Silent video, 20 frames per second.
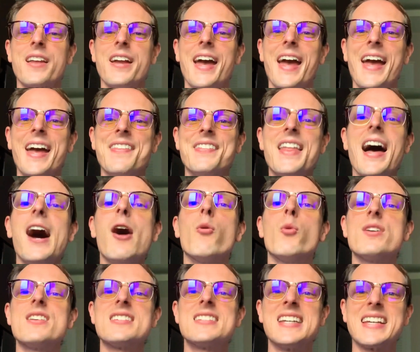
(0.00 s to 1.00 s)
and that
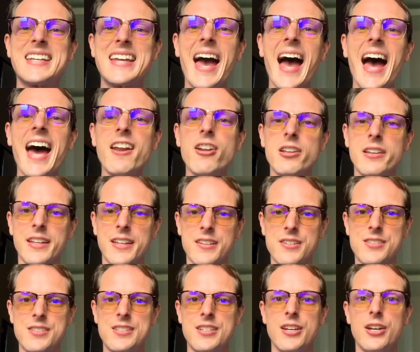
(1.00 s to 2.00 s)
was the
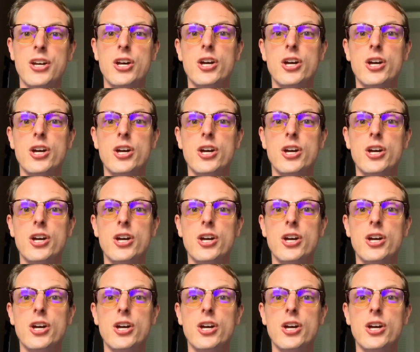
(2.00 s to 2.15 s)
catalyst